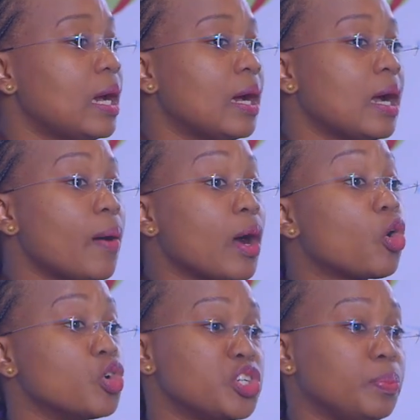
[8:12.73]
our
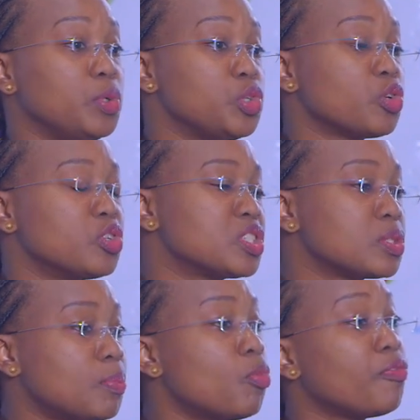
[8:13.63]

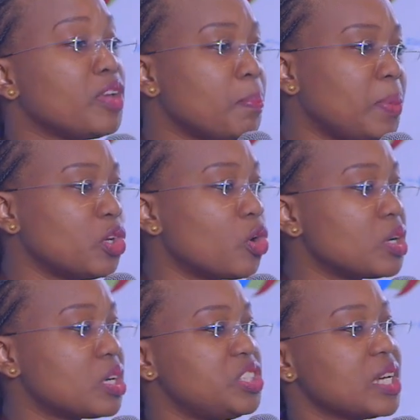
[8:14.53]
contributions, moving
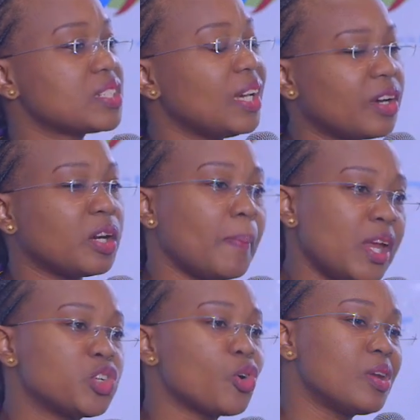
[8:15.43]
beyond just
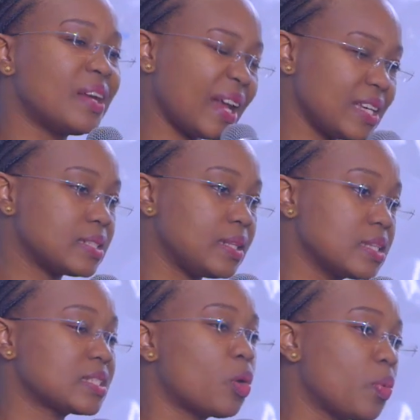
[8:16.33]
incremental, nice
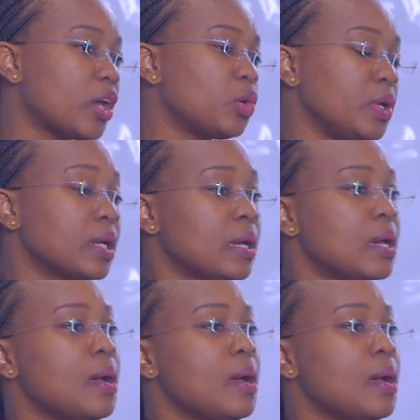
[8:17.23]
things that we are doing,